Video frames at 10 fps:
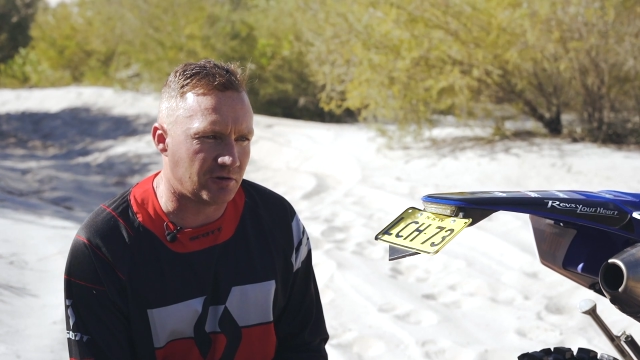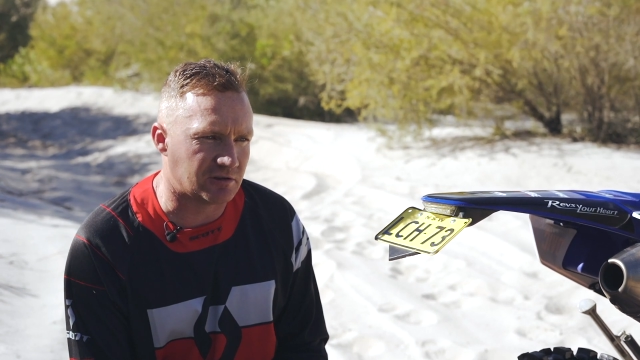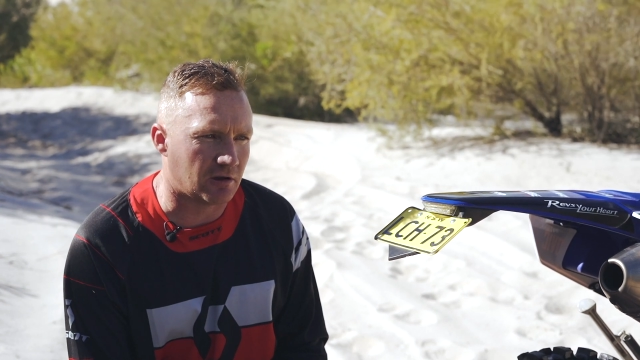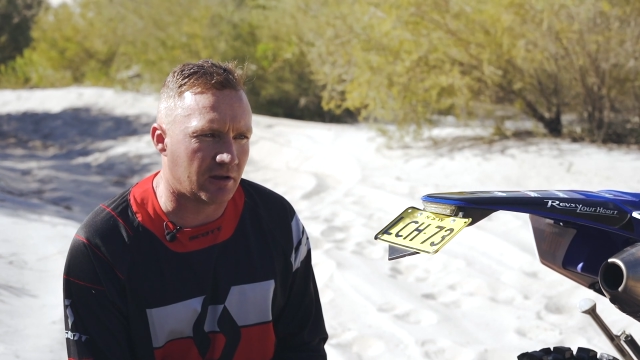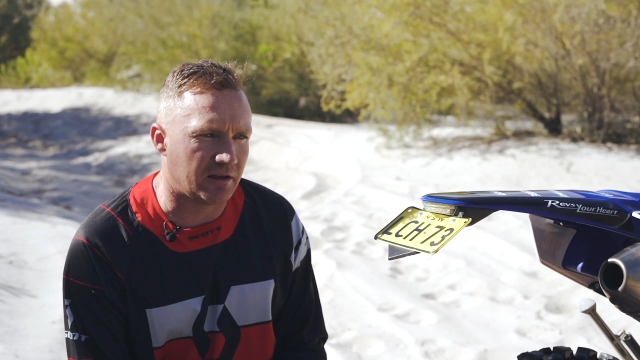
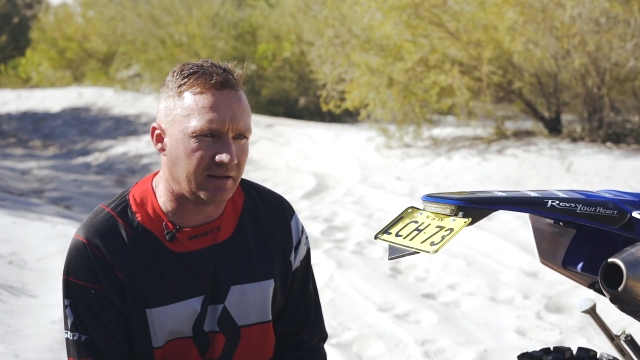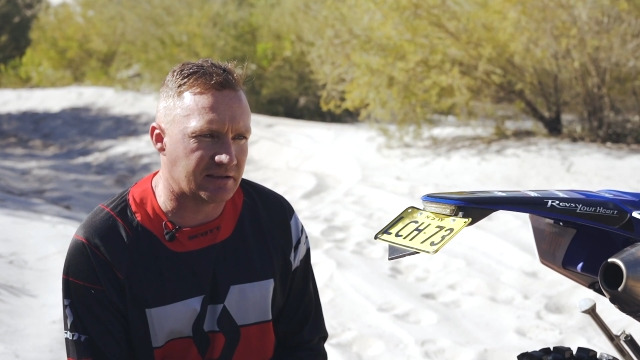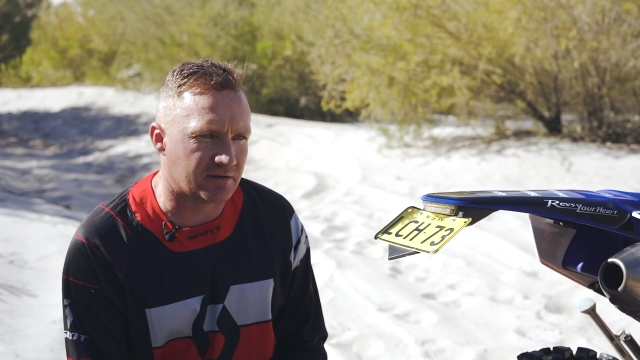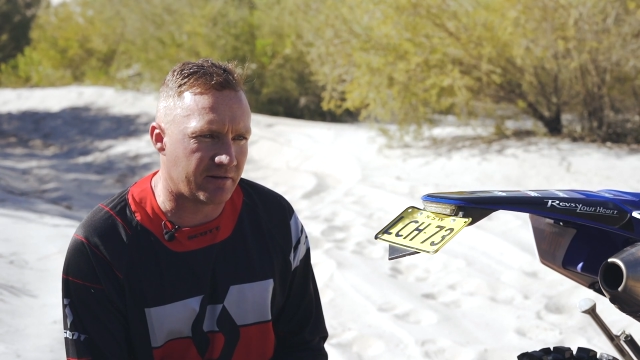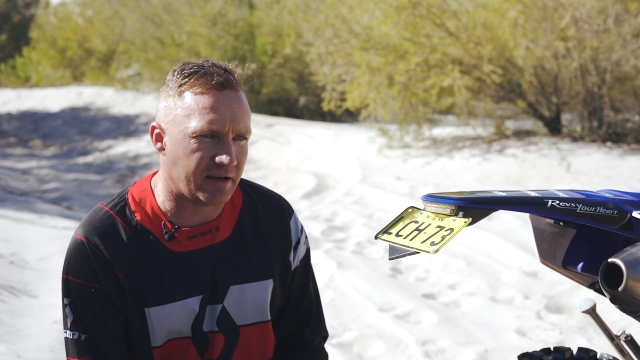because a lot of
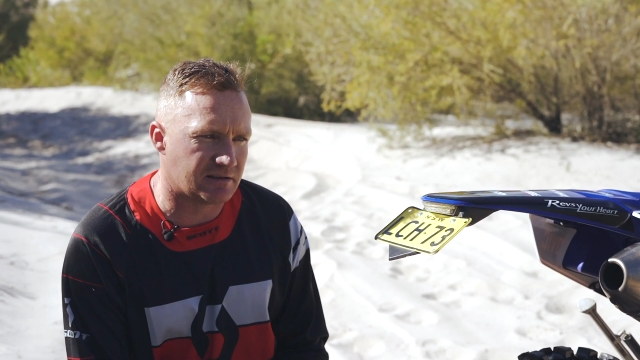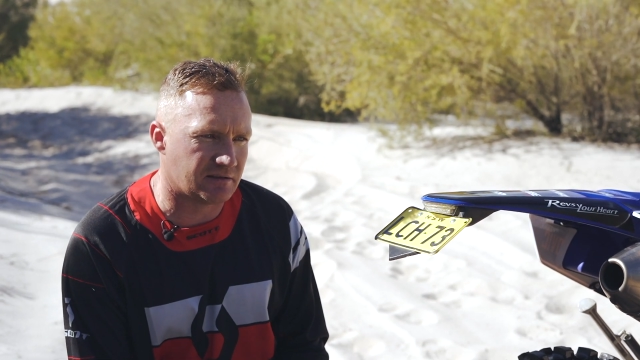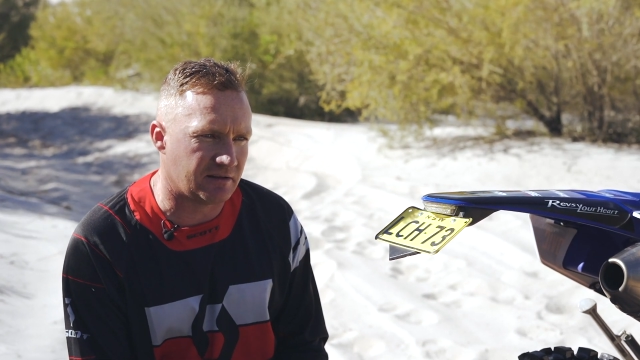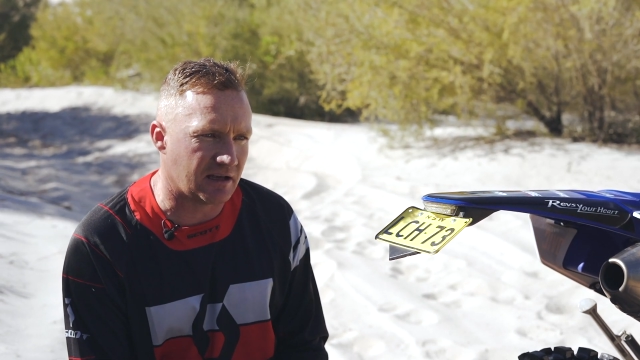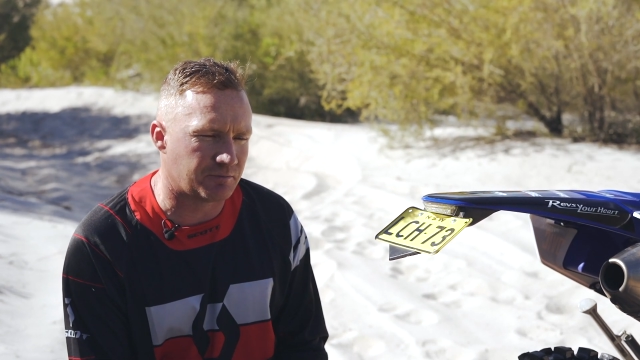desert
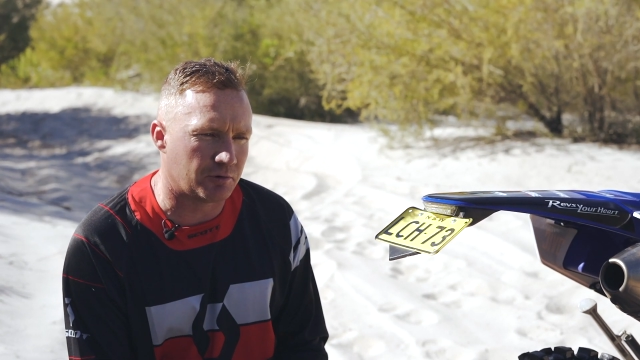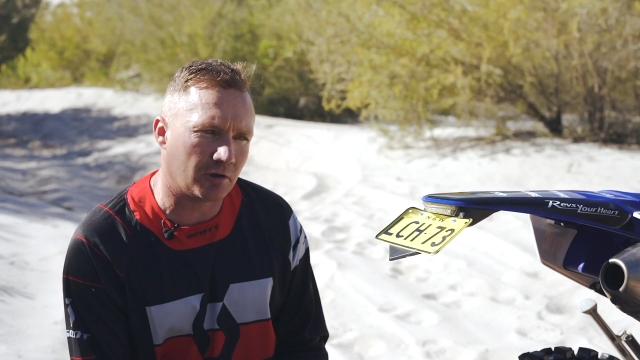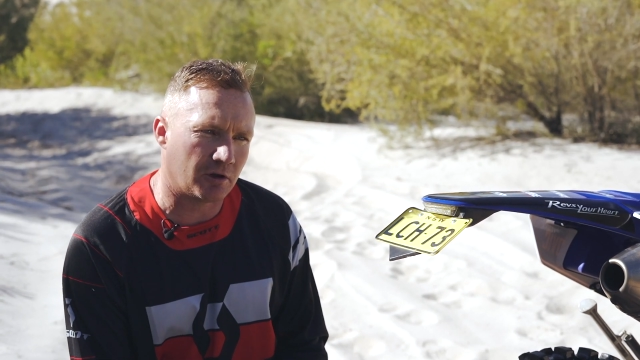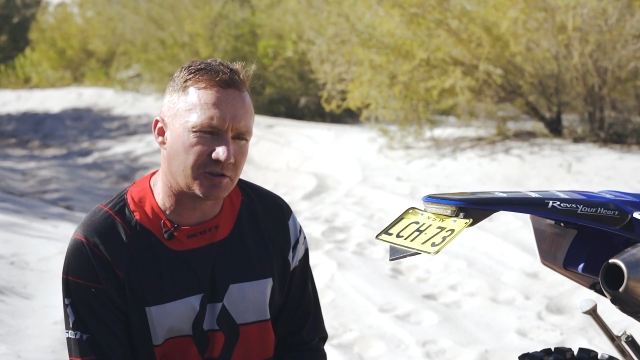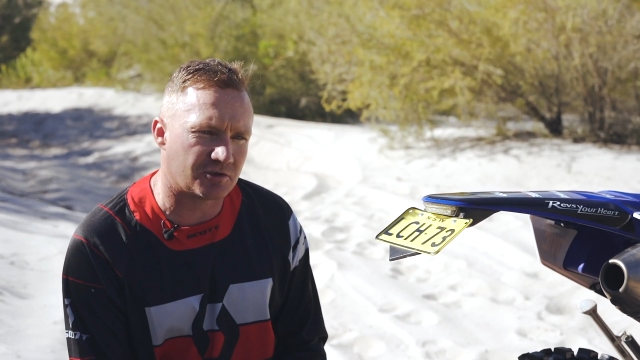racing does put a
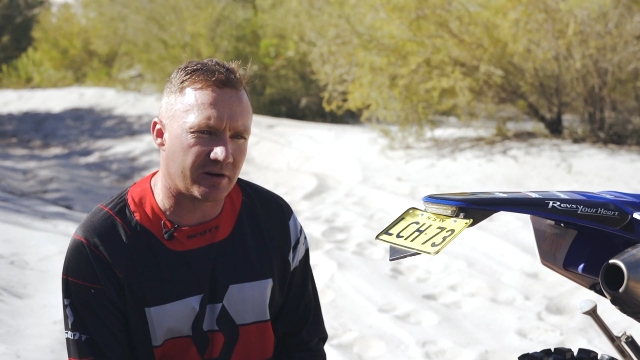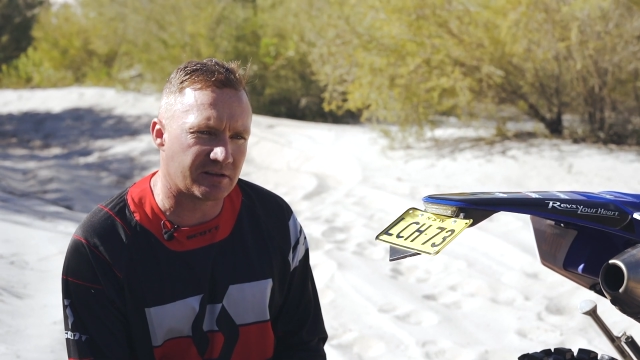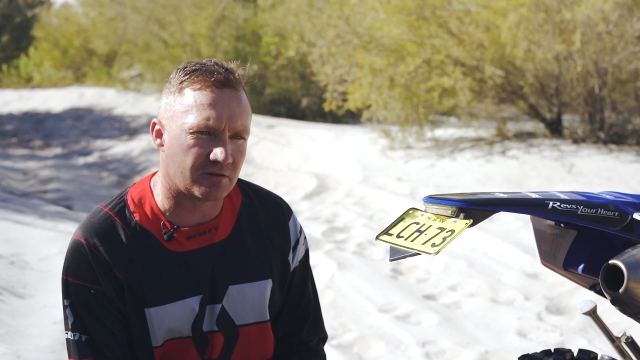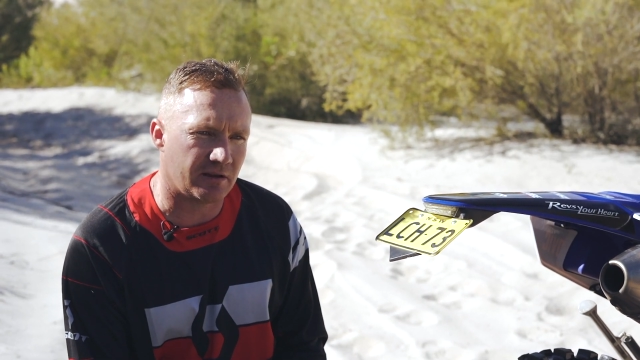lot of stress